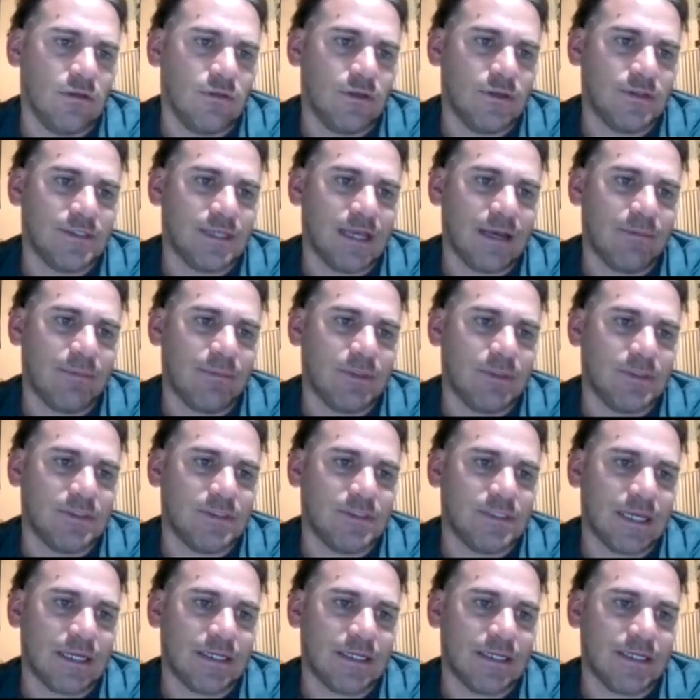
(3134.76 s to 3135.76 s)
This
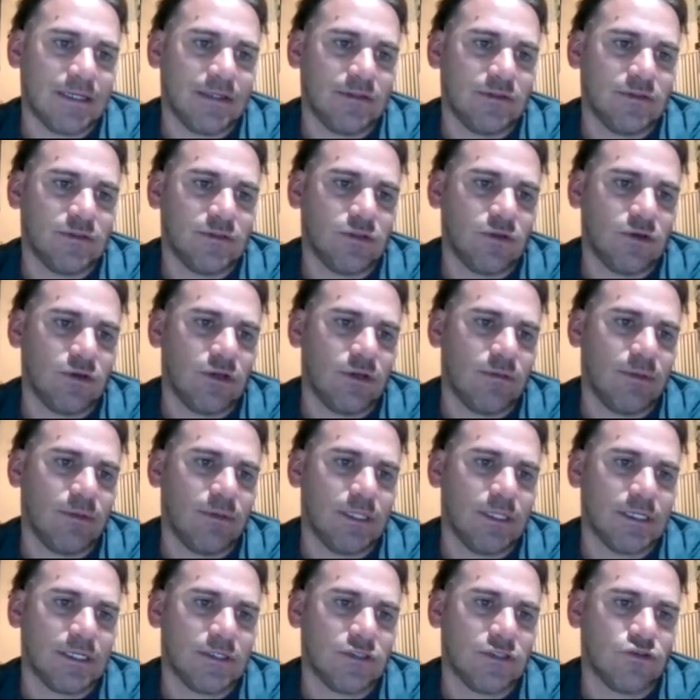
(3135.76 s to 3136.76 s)
happens second. So it could
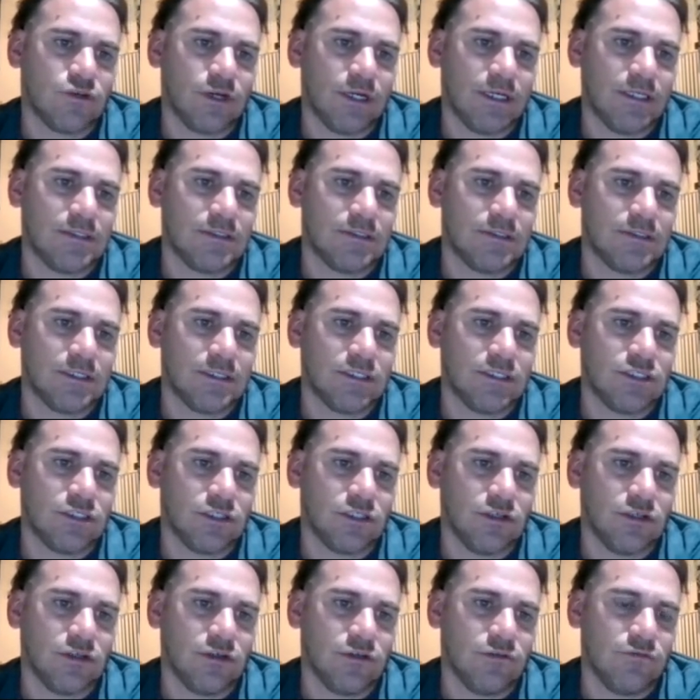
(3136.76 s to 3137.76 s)
be like a
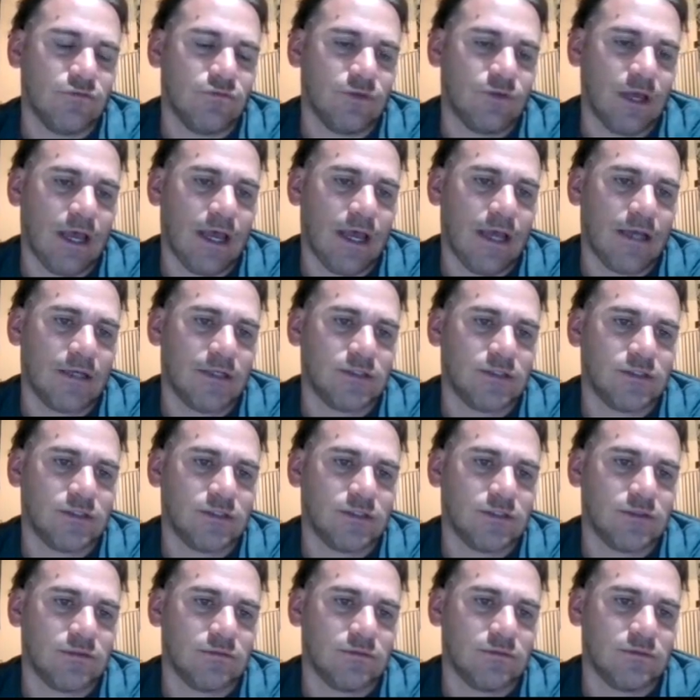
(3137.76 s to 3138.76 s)
translation of
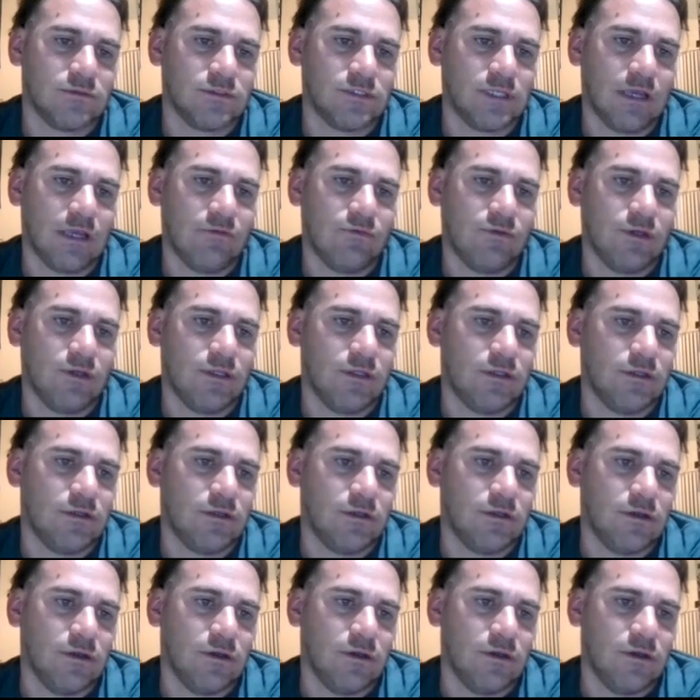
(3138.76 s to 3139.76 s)
X7
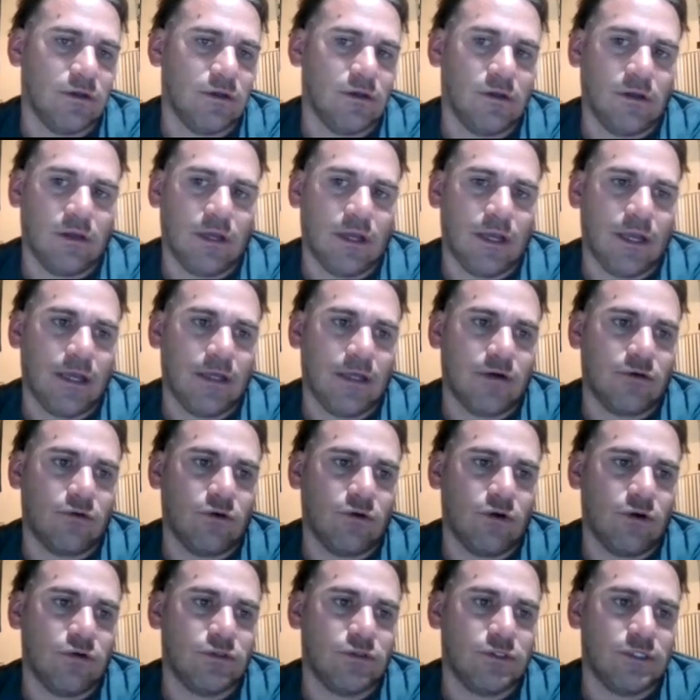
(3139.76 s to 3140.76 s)
and a
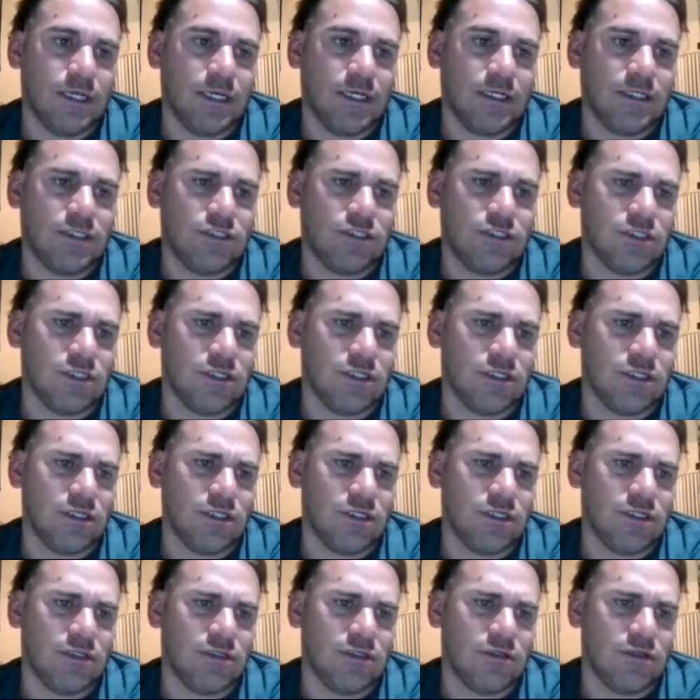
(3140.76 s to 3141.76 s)

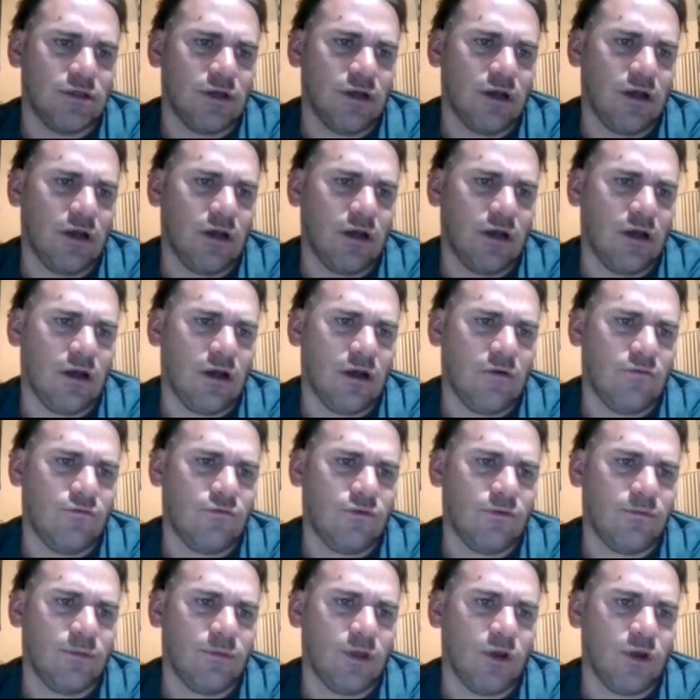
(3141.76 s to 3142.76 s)
rotation
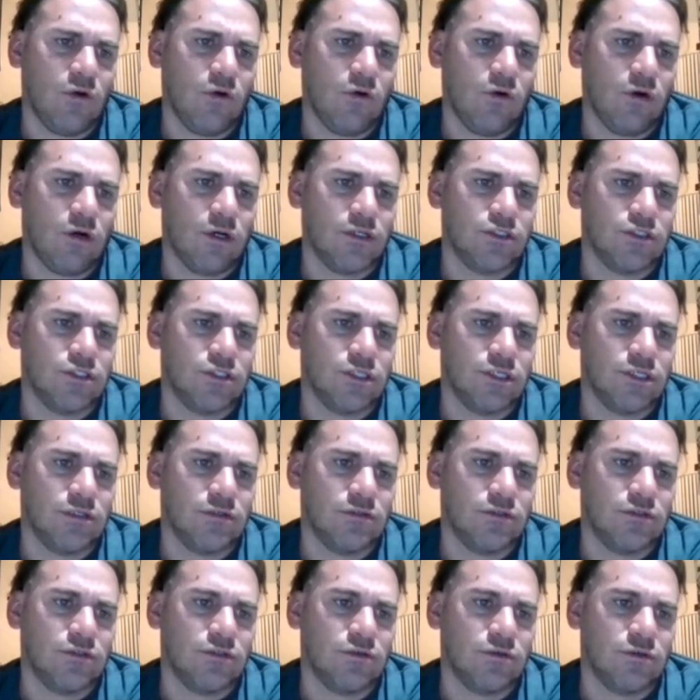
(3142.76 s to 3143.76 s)
from the
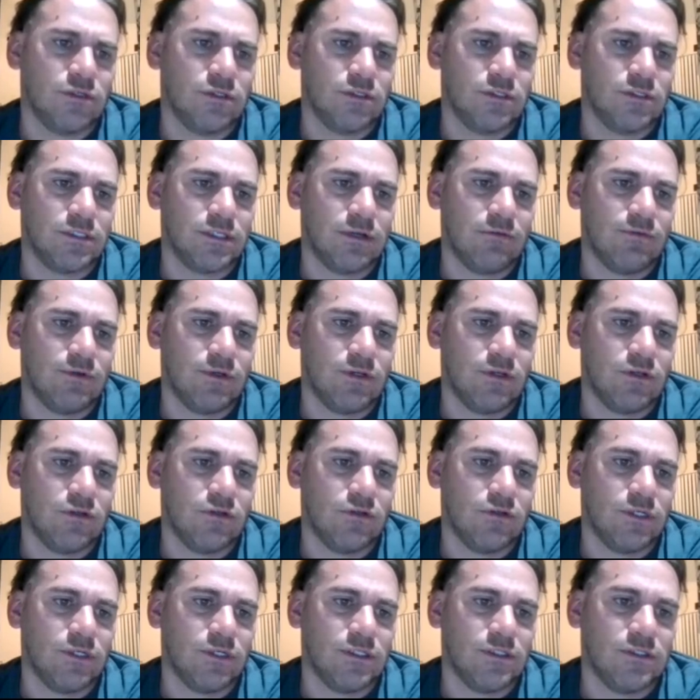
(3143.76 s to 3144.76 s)
origin 270
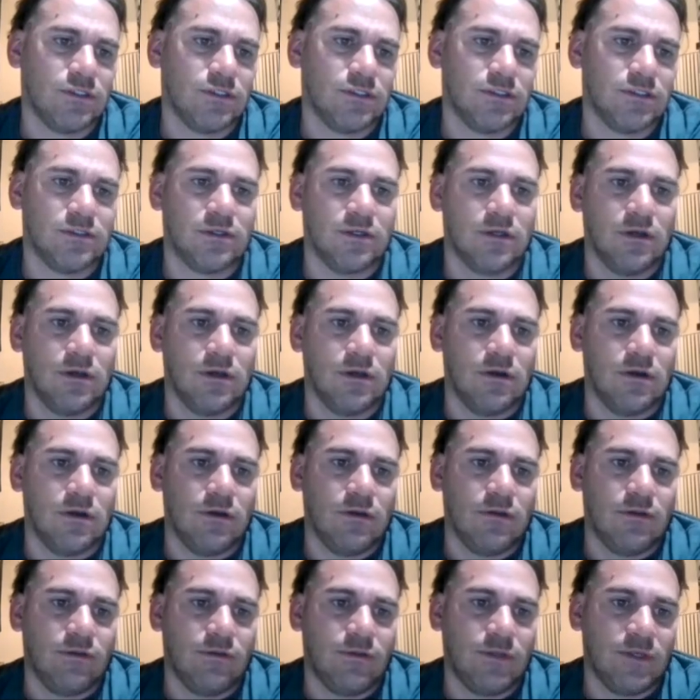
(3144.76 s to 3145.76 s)
degrees.
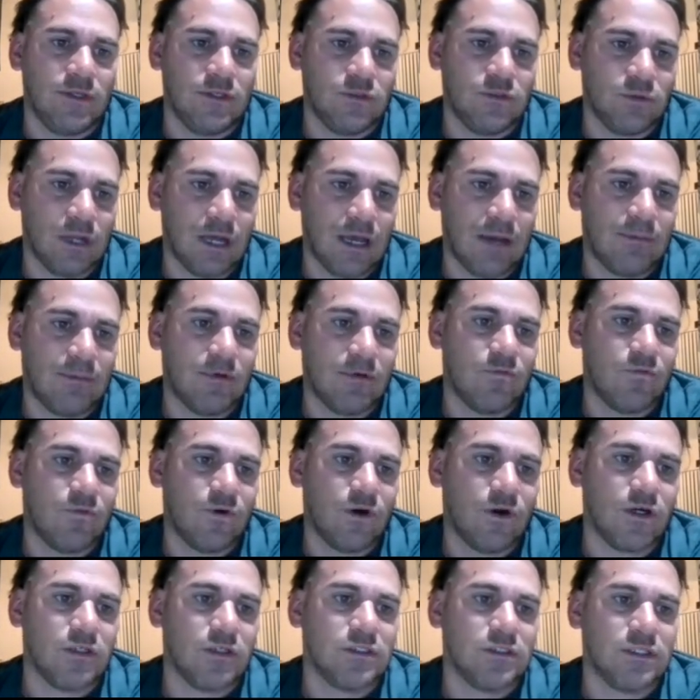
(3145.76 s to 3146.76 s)
This would happen
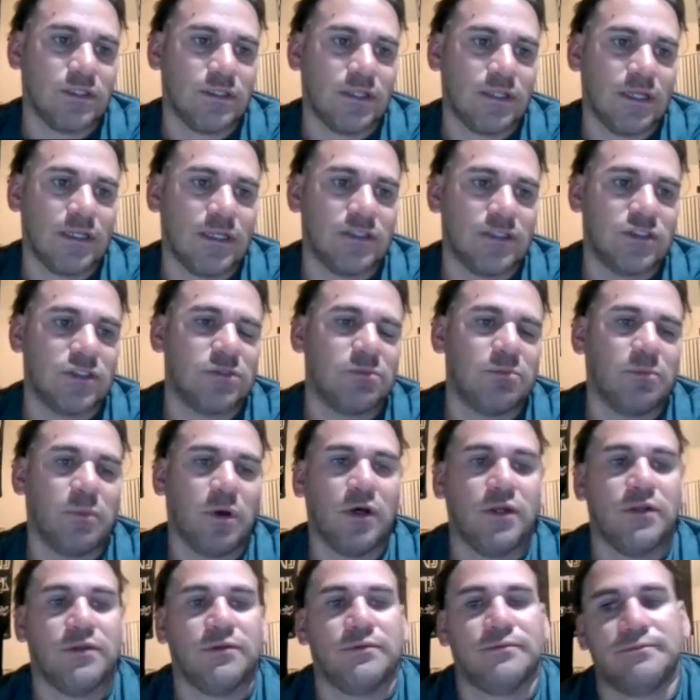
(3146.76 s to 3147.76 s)
first and then it's
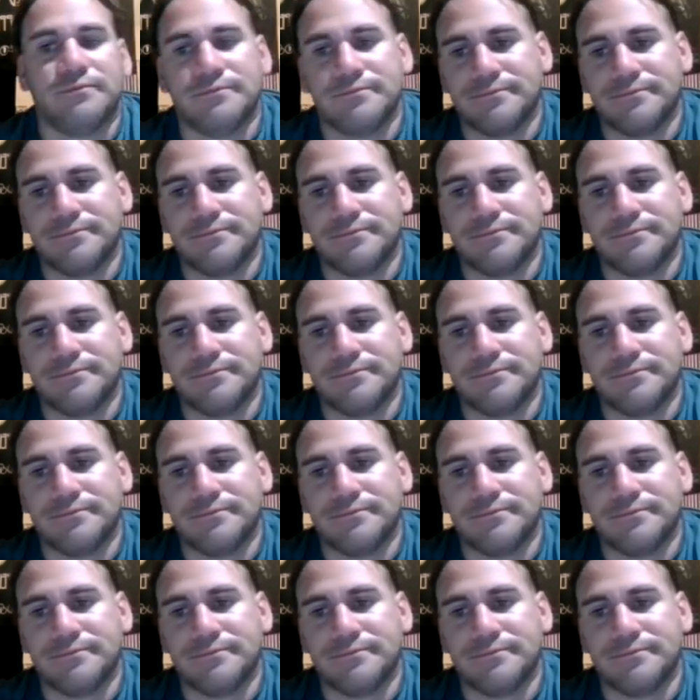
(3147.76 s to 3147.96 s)
spun.